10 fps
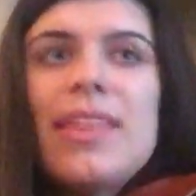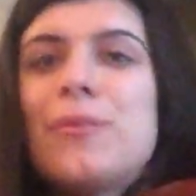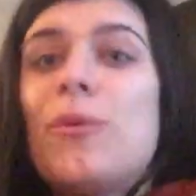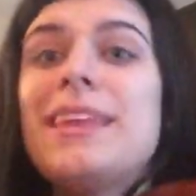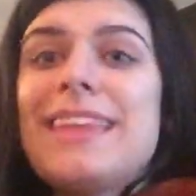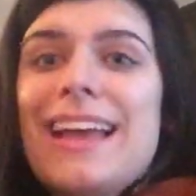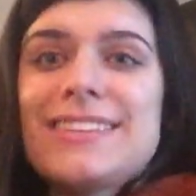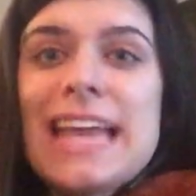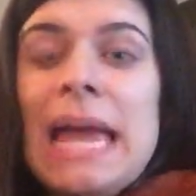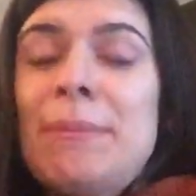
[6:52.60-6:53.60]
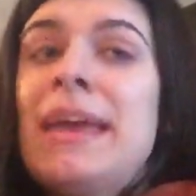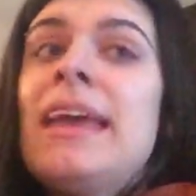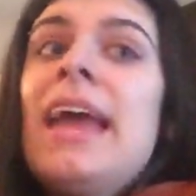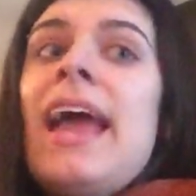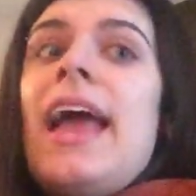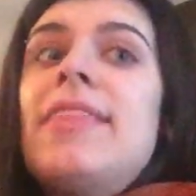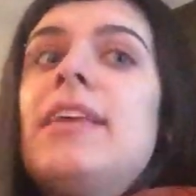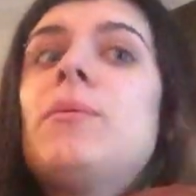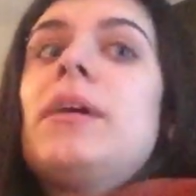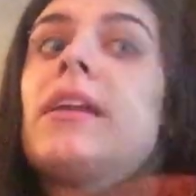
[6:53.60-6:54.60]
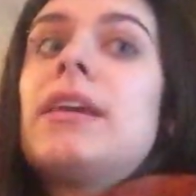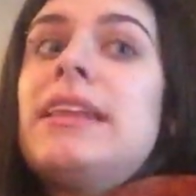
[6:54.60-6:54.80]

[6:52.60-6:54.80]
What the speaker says: One last time, and then we're going to